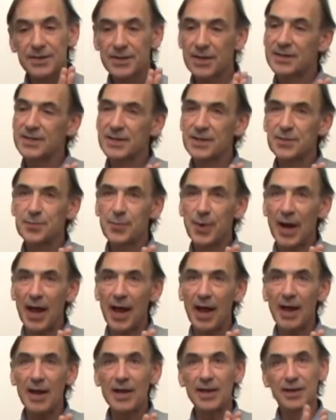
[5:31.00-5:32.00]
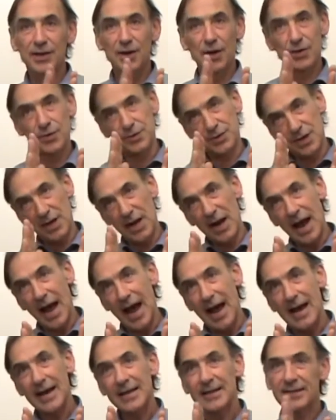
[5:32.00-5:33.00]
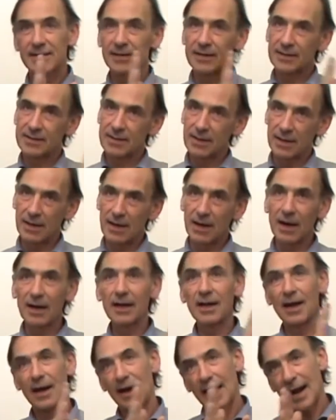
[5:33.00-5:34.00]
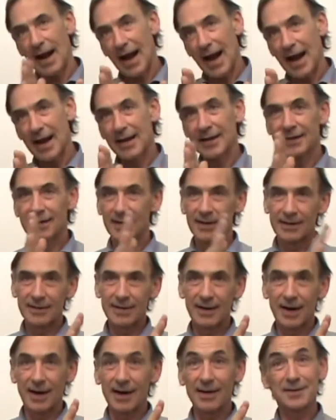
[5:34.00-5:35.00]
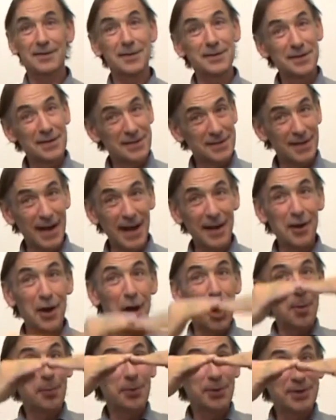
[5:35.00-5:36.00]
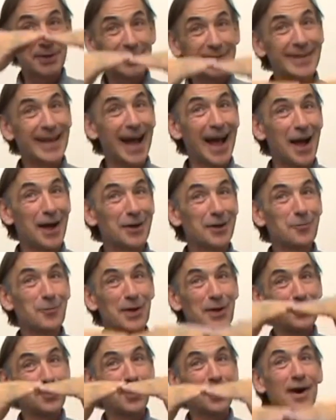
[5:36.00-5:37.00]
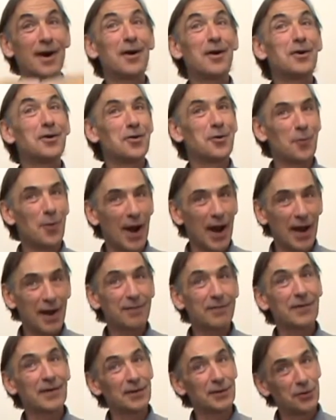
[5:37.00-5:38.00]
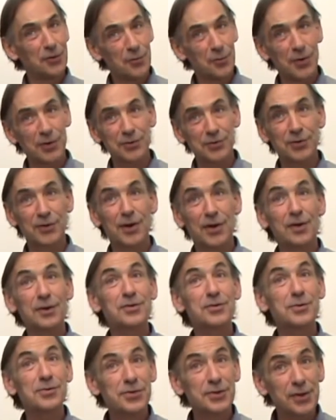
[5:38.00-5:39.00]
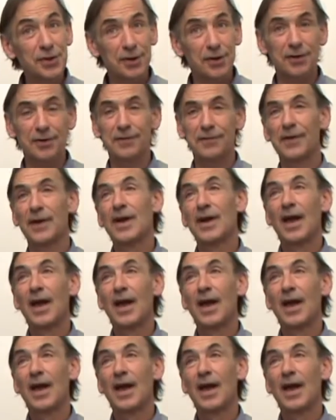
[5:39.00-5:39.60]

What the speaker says: in the display, it goes light, dark, dark. This is like up, down when you are on a wave and you want to learn to surf.